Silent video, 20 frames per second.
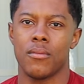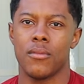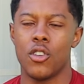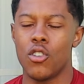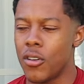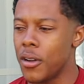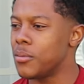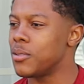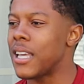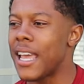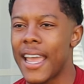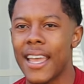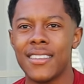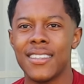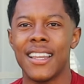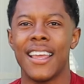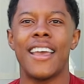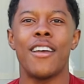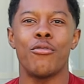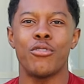You know what I'm saying?
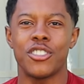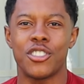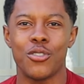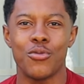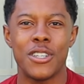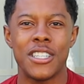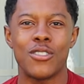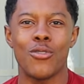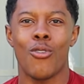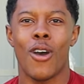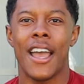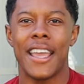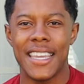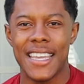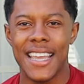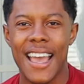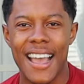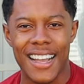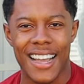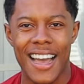Anthony Edwards, the reason why
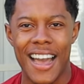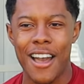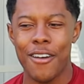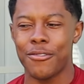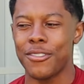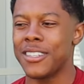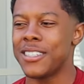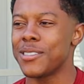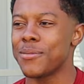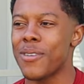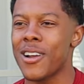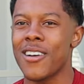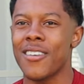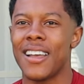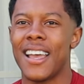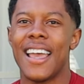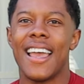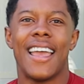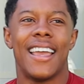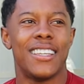he got confidence, bro,
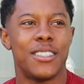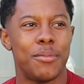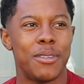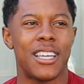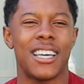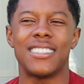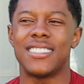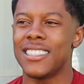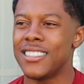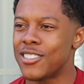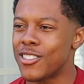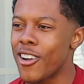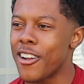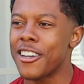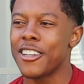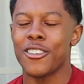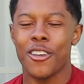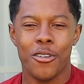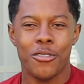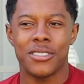is because he
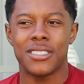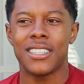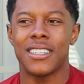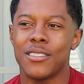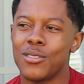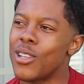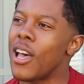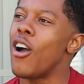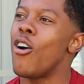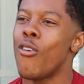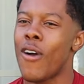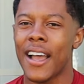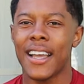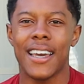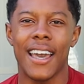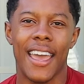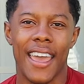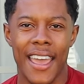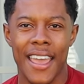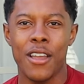started noticing. He's like, oh, I
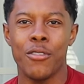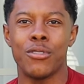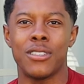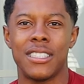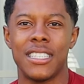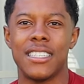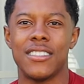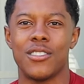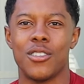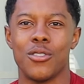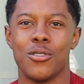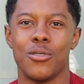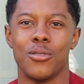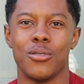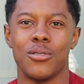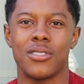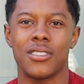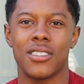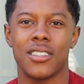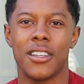could hang with these
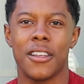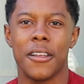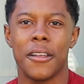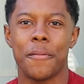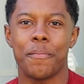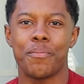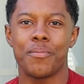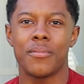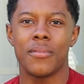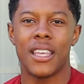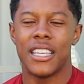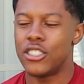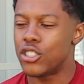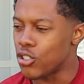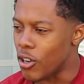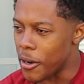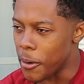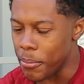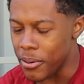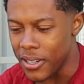dudes. He
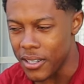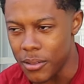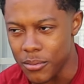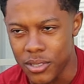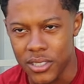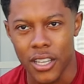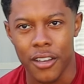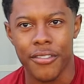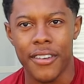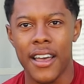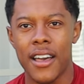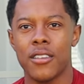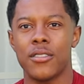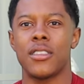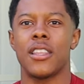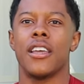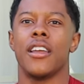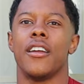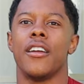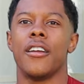started putting himself out
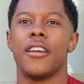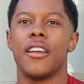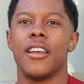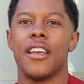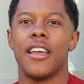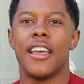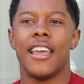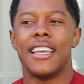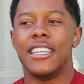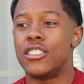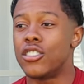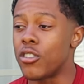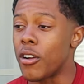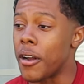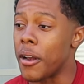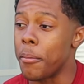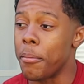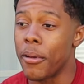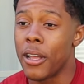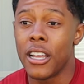there. He
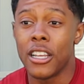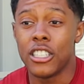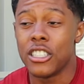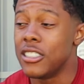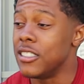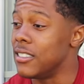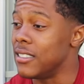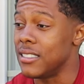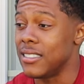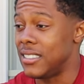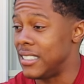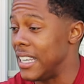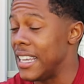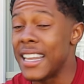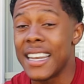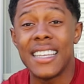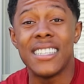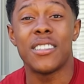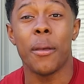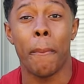started
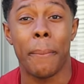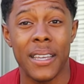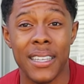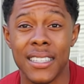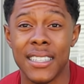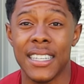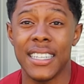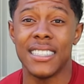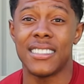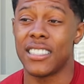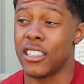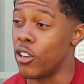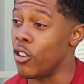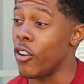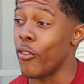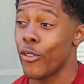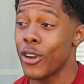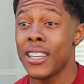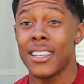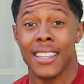seeing his abilities and
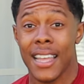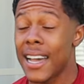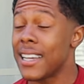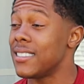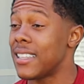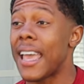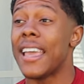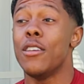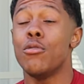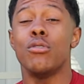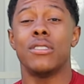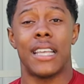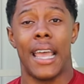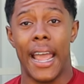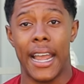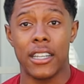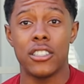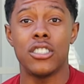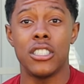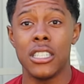realized that he was
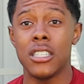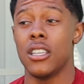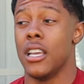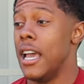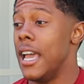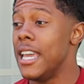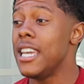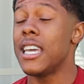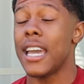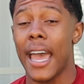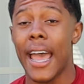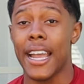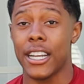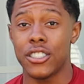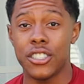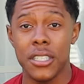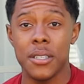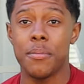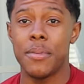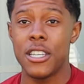actually, he could
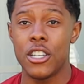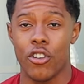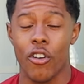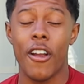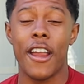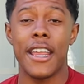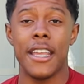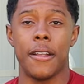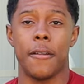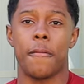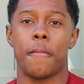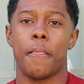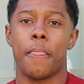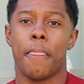actually be great.